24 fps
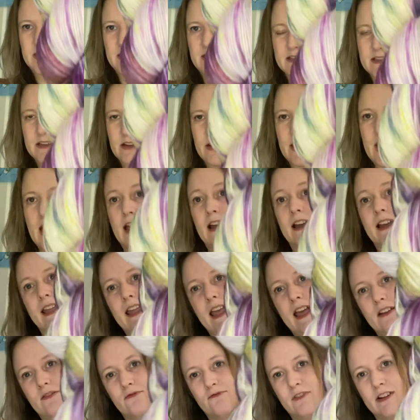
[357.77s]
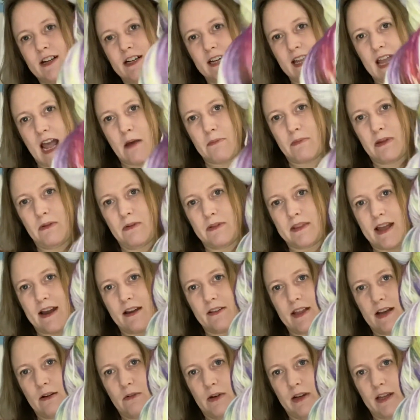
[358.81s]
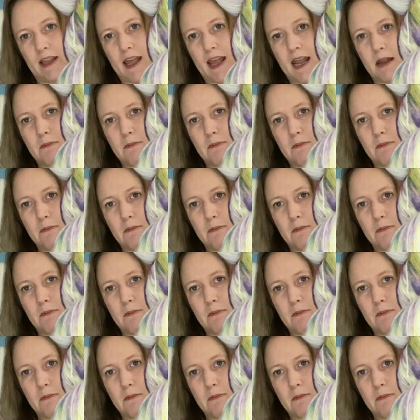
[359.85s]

So yeah, again, really happy with how that one came